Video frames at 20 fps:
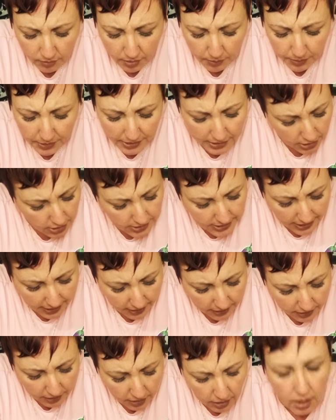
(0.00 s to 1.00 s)
pick your
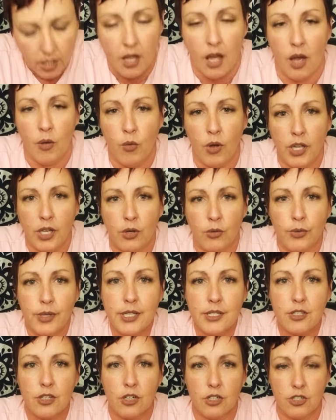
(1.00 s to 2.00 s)
deck, I want you to
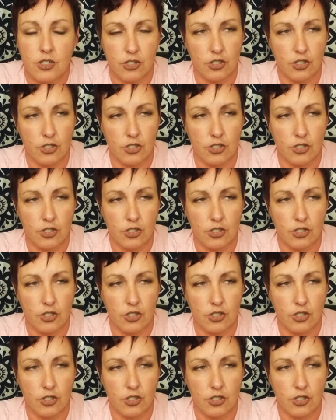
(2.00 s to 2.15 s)
research.